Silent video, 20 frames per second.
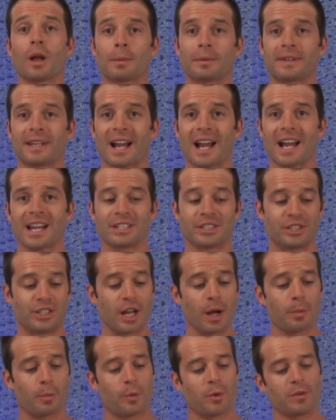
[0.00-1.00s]
up, guys?
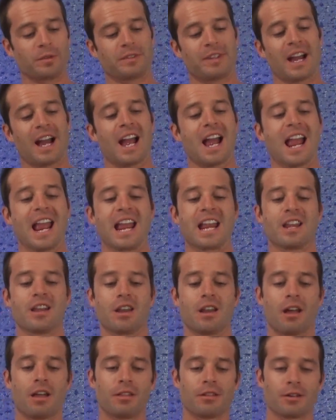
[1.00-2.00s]
Yep, we've got
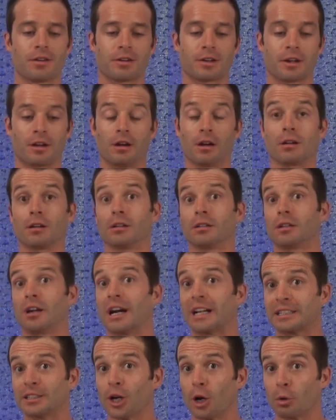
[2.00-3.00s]
another good old
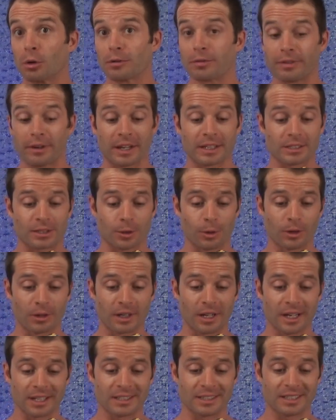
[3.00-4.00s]
Oktoberfest going
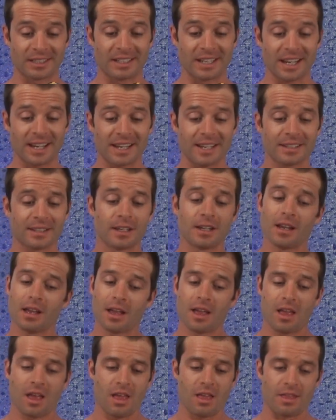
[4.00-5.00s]
on today.
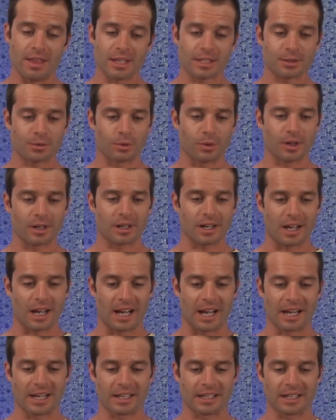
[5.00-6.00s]
This one
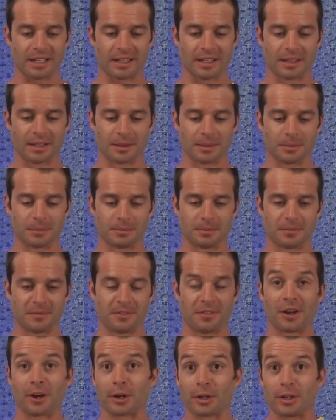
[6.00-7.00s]
I am
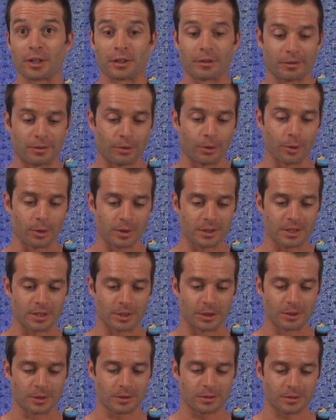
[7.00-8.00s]
very looking forward
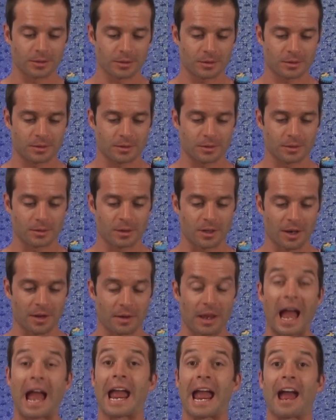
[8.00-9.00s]
to.
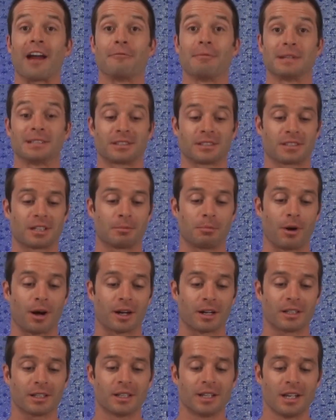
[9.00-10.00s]
Right, I have been since I
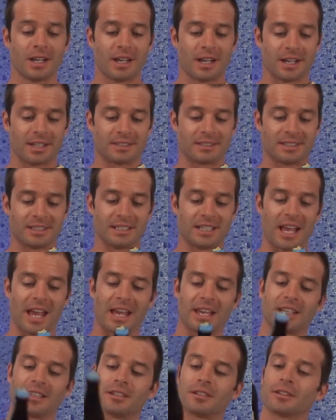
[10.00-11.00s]
bought it. It's the
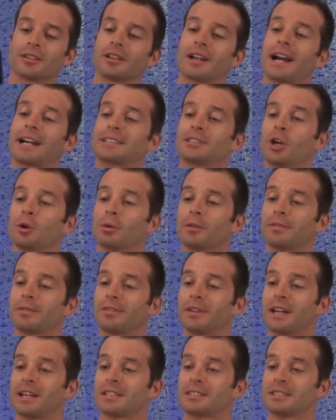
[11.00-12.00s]
Ayinger
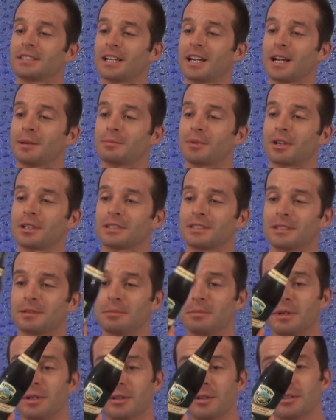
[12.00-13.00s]
Oktoberfest
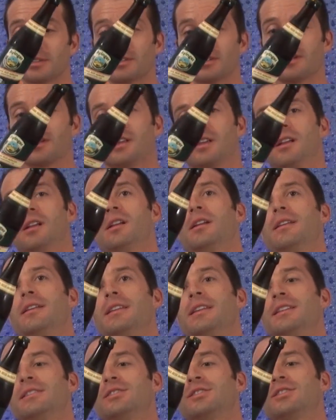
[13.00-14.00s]
Marzen beer.
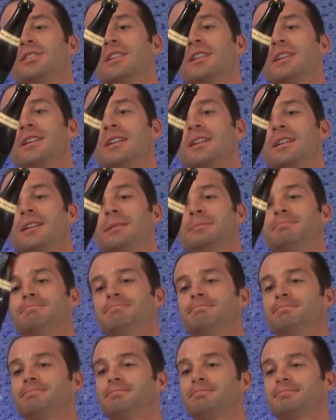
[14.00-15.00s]
It's,
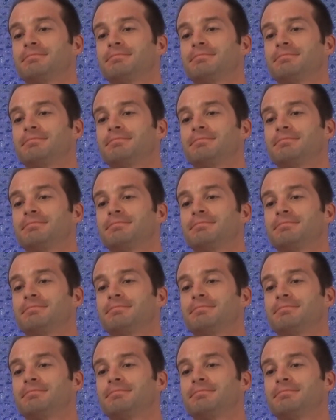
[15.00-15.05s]
I